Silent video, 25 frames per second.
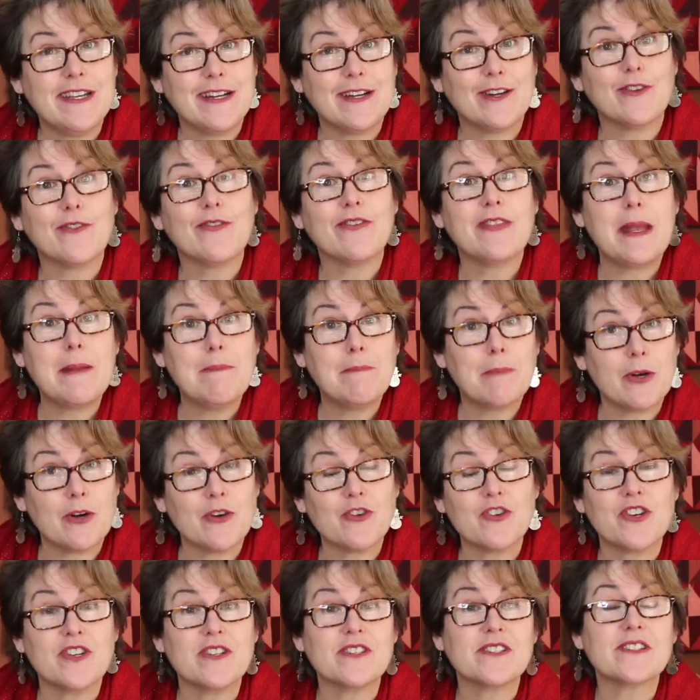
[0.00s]
year they
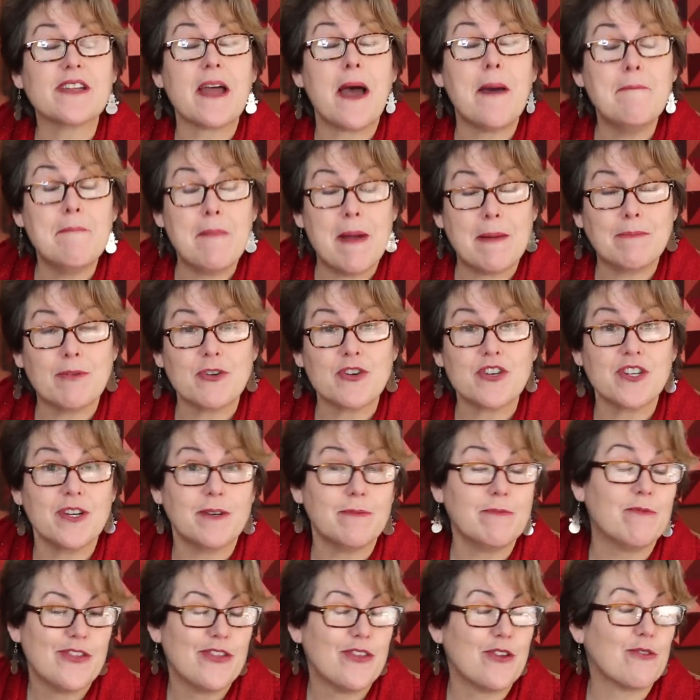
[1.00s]
purchase a
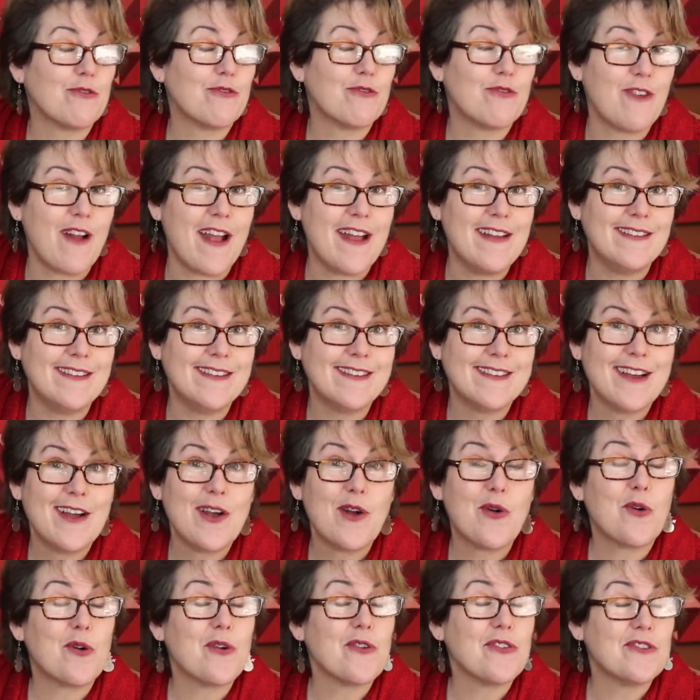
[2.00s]
membership, their friend
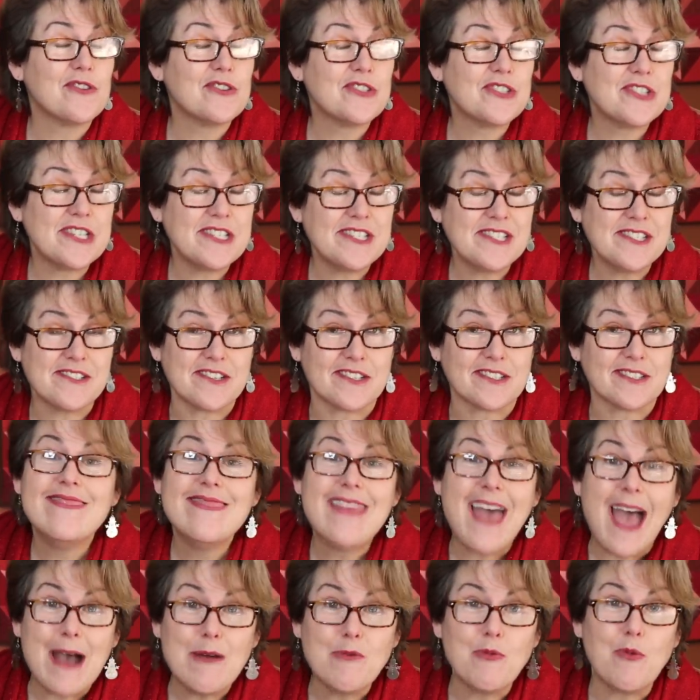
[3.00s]
or their sister.
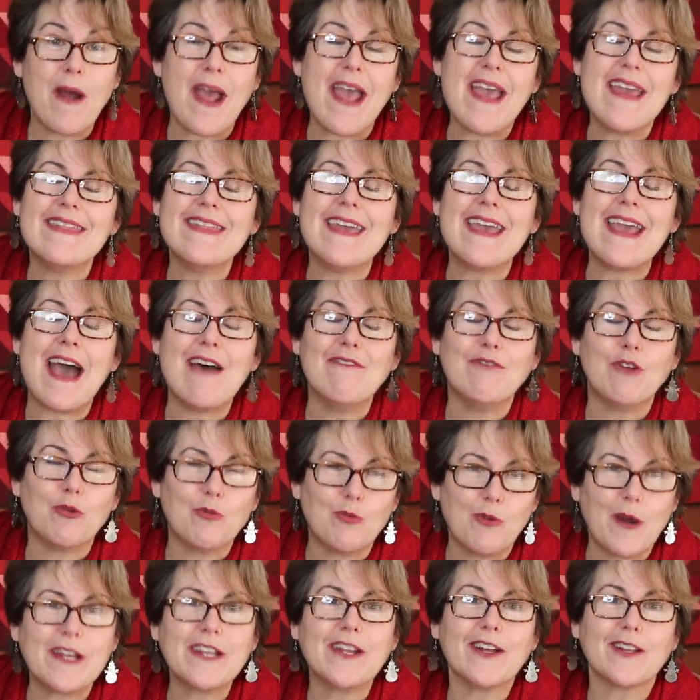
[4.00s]
That way they have a
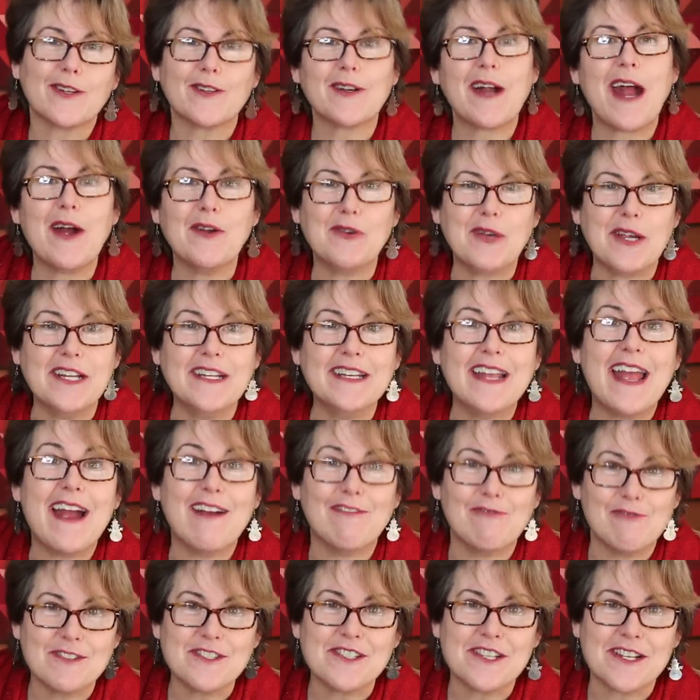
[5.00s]
regular outing
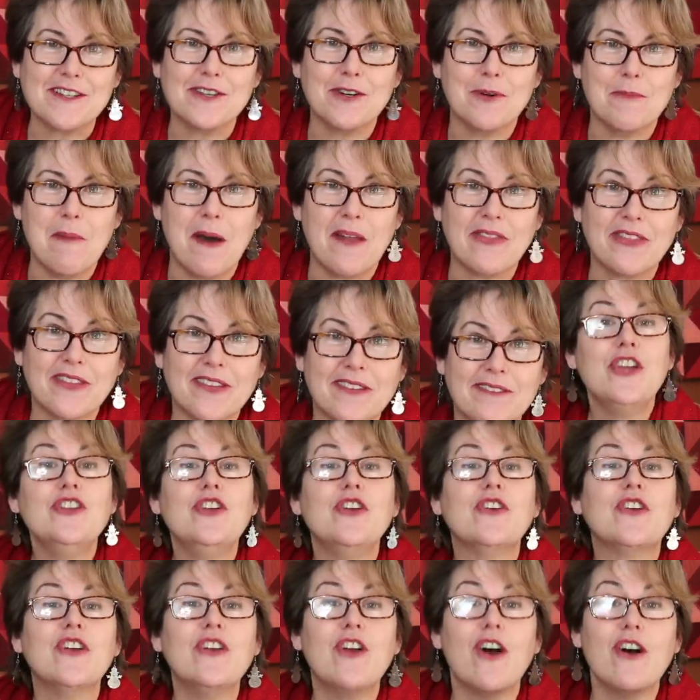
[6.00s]
every single month.
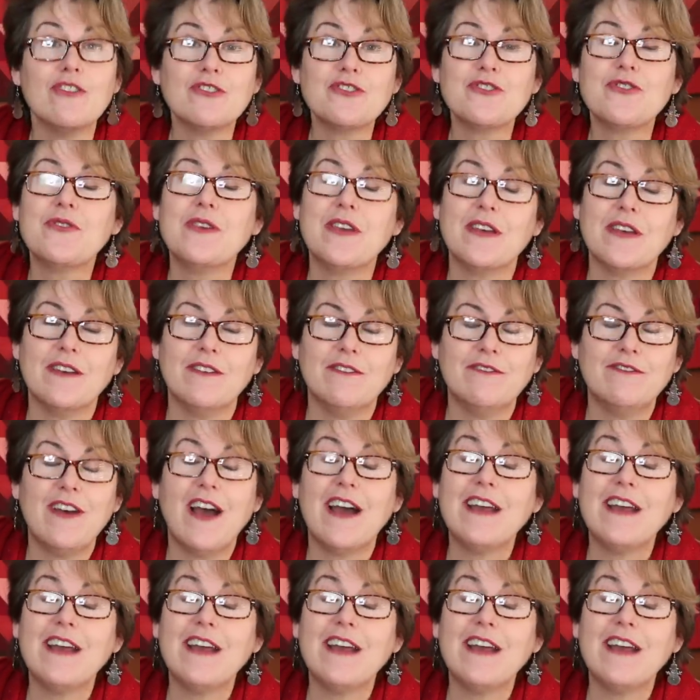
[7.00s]
You can also give